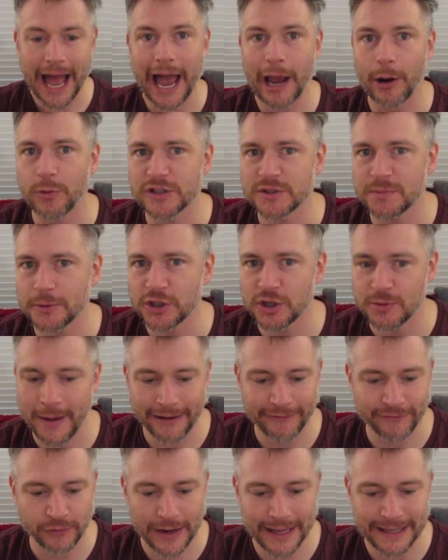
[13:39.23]
I whispered to
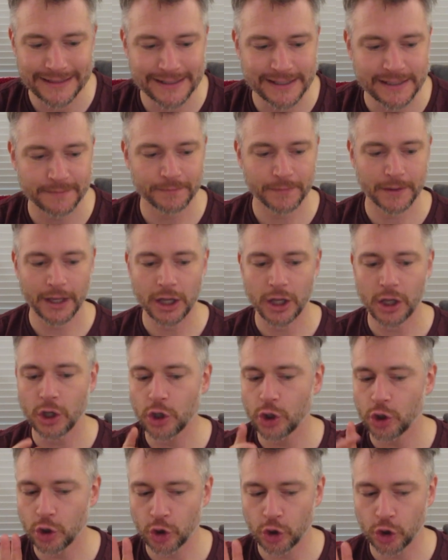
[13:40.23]
my friends,
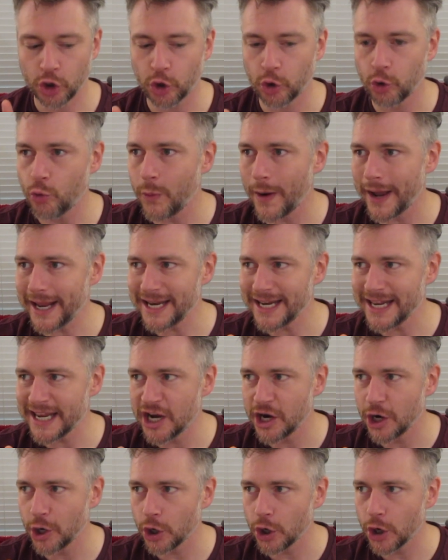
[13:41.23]
You wait
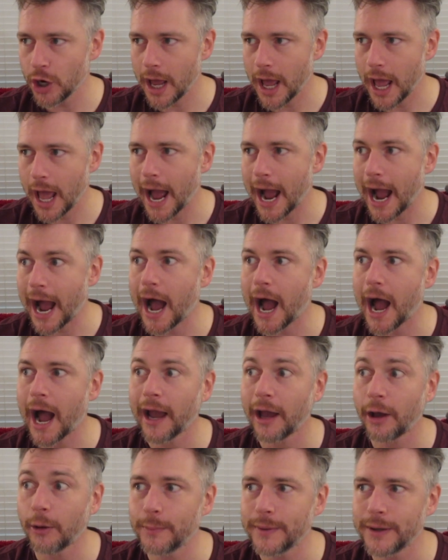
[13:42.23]
here.
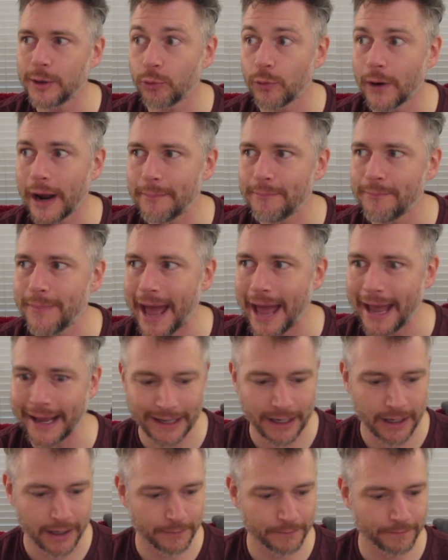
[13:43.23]
I'll be right back.